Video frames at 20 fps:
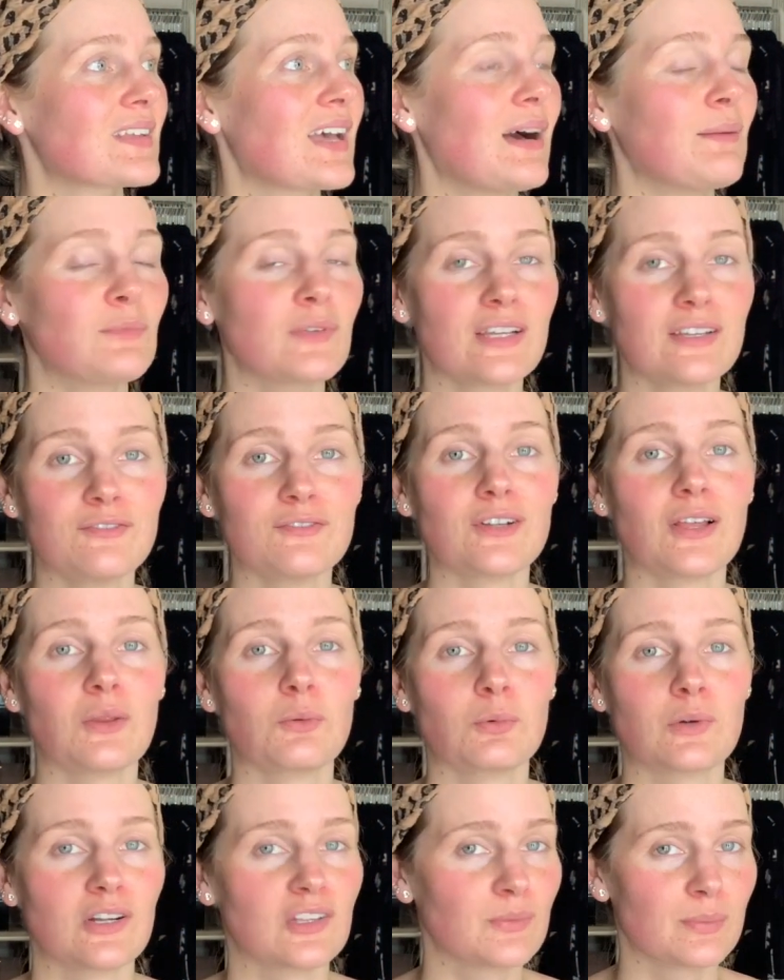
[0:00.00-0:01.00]
I'm looking for all the
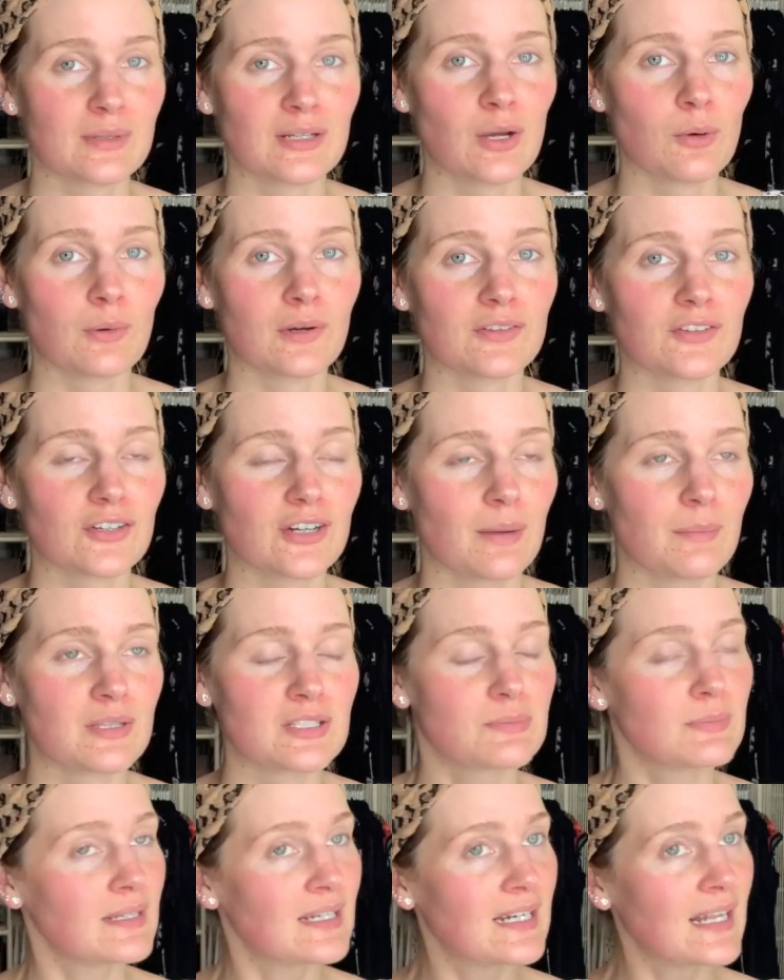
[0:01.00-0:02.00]
words, but no words are coming
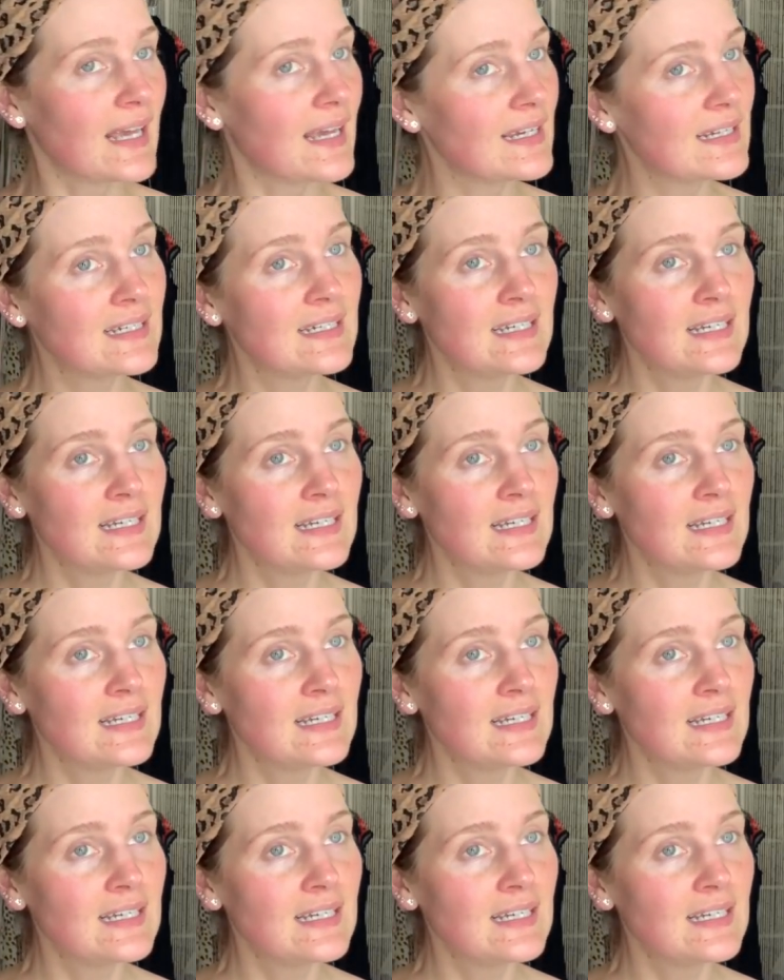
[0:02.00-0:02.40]
to me today.